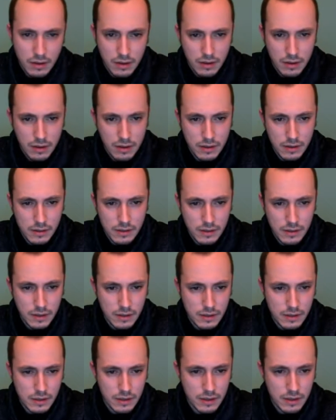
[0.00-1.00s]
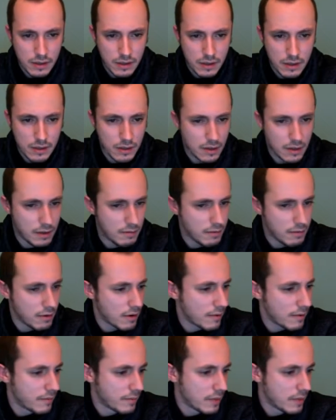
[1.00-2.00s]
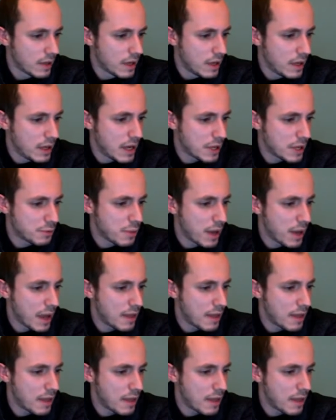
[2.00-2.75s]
E6 and A4. Yes, we can